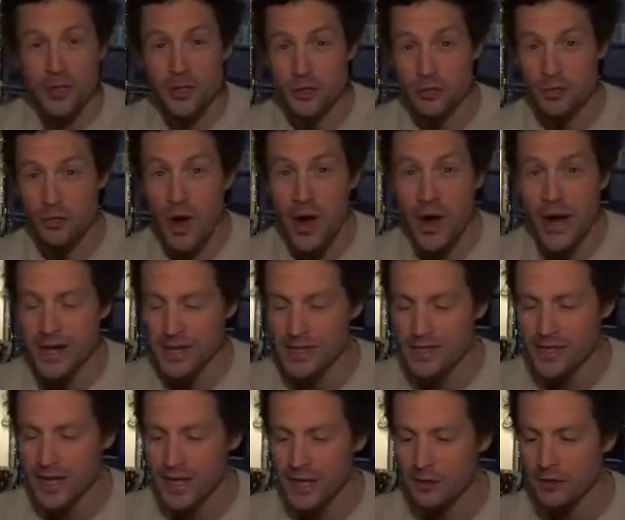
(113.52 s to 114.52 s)
a
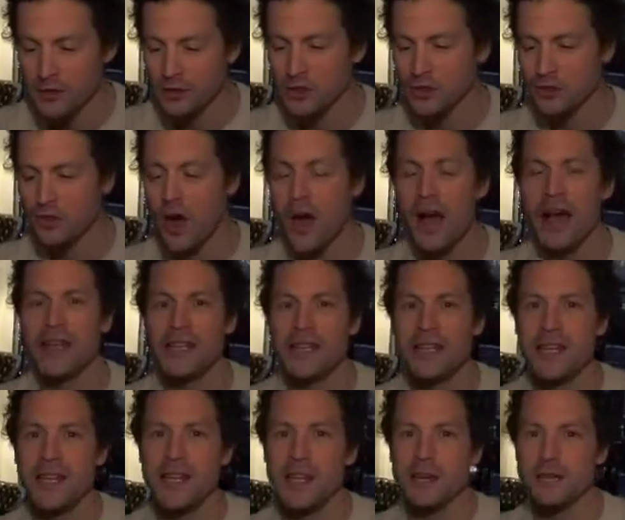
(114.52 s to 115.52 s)
dryness, like dry
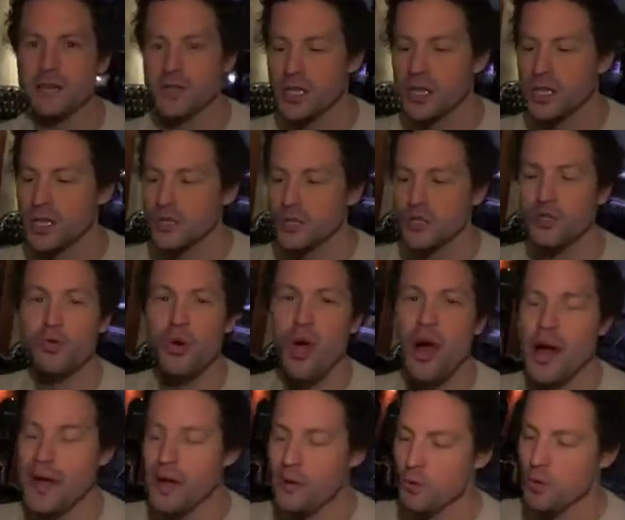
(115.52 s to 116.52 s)
leaves,
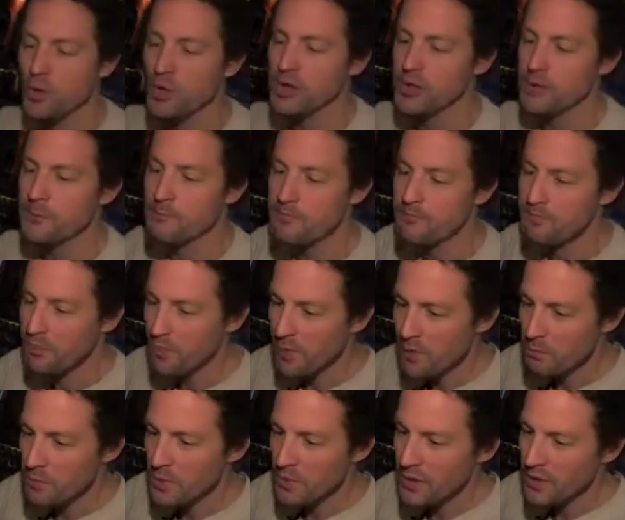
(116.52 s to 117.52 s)
dry wood.
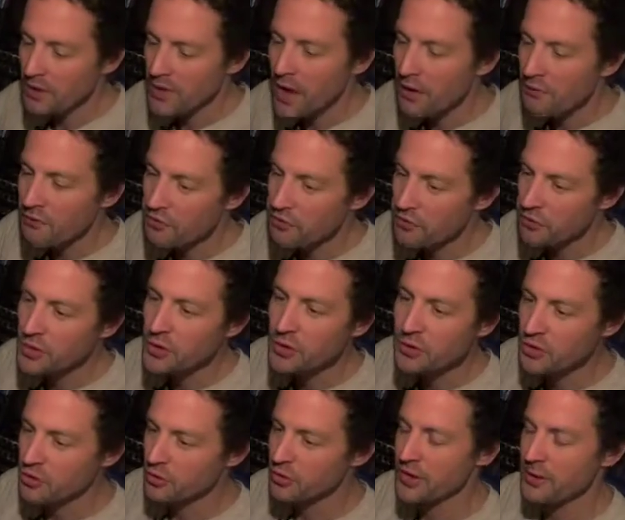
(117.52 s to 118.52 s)
But then that
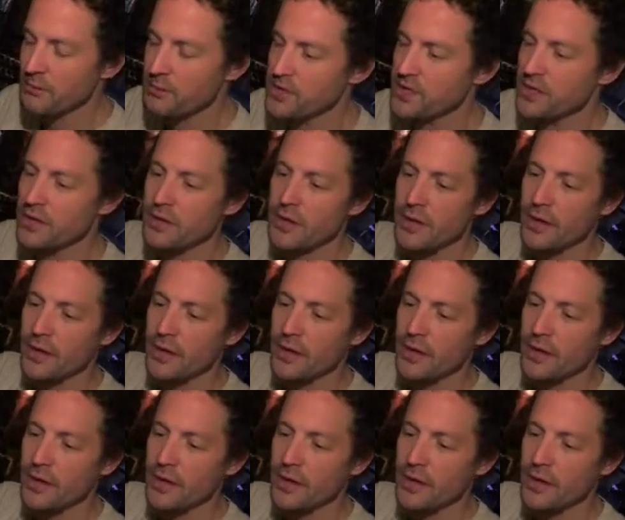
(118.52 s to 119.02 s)
fruit creeps in